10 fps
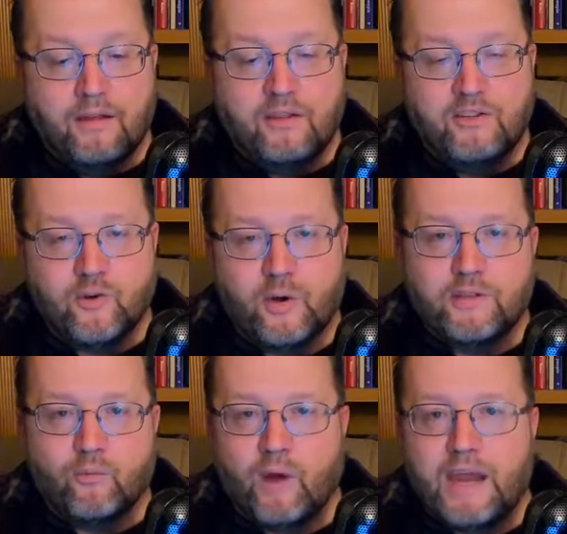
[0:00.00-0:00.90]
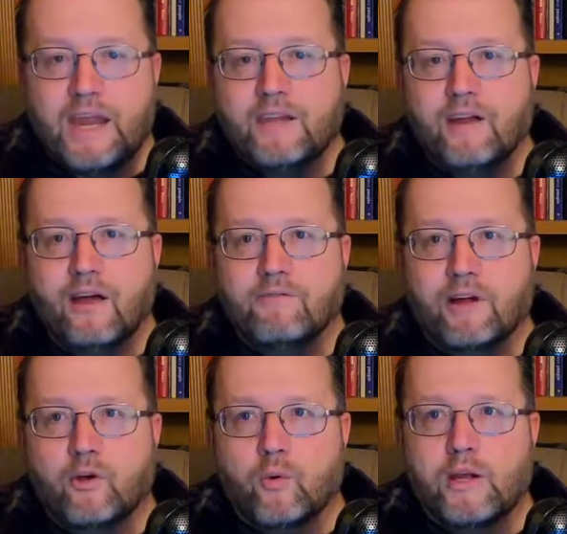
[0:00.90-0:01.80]
during the reign of a
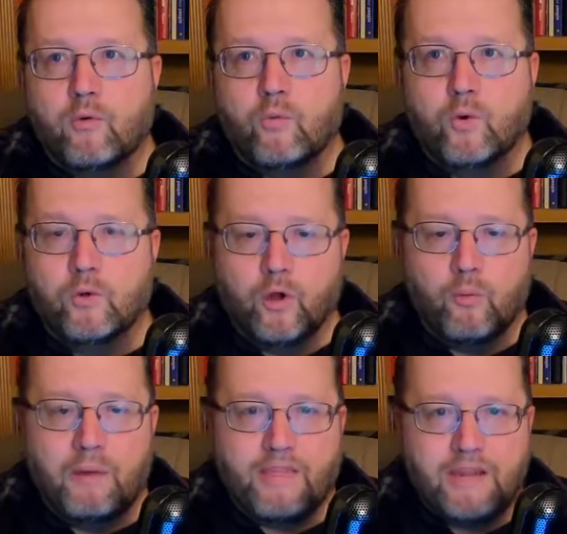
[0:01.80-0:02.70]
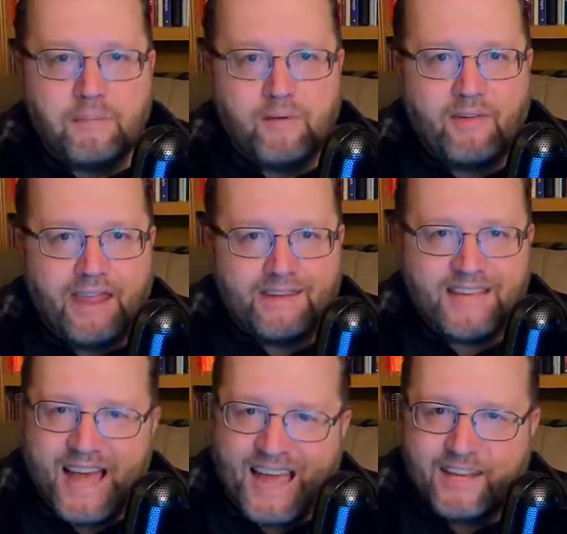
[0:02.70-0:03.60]
Greek ruler by the name of
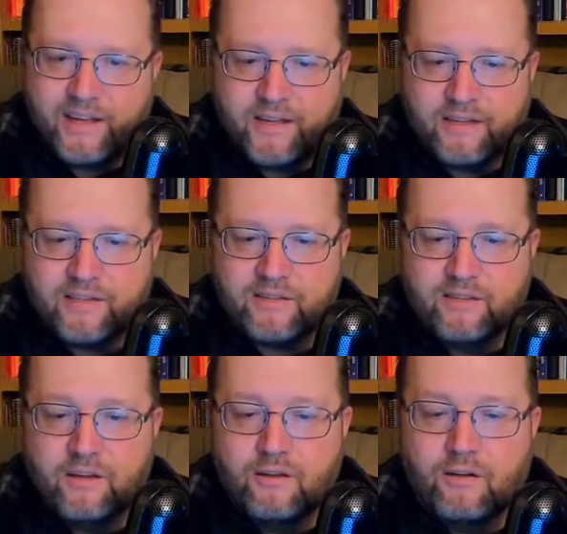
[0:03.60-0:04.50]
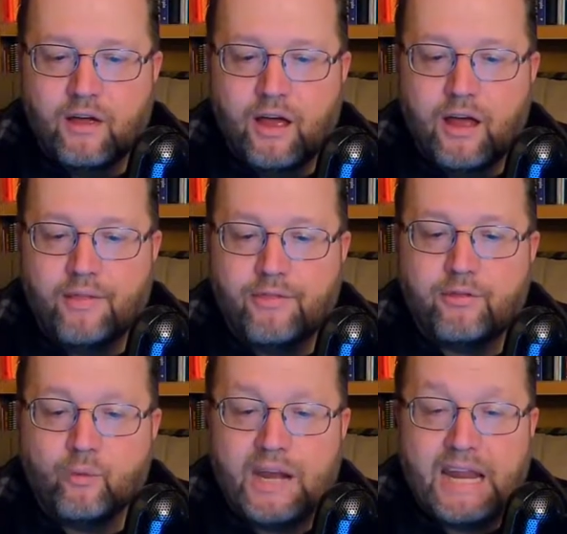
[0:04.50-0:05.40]
Antiochus
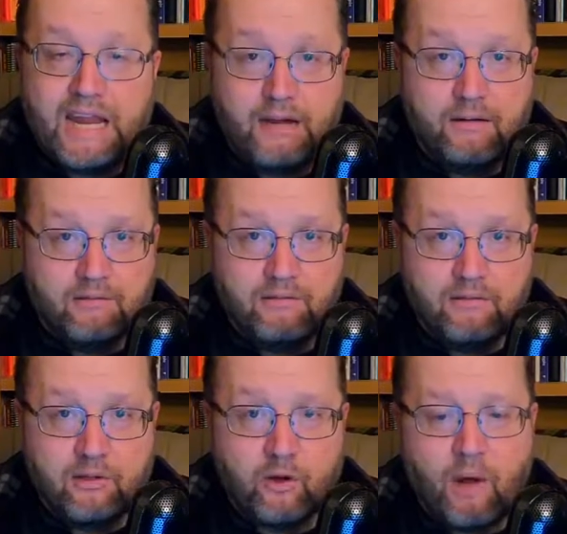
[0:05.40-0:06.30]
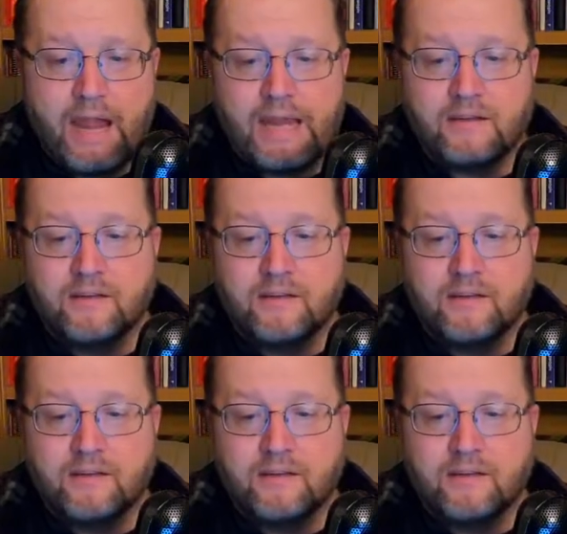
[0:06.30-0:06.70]
III the Great,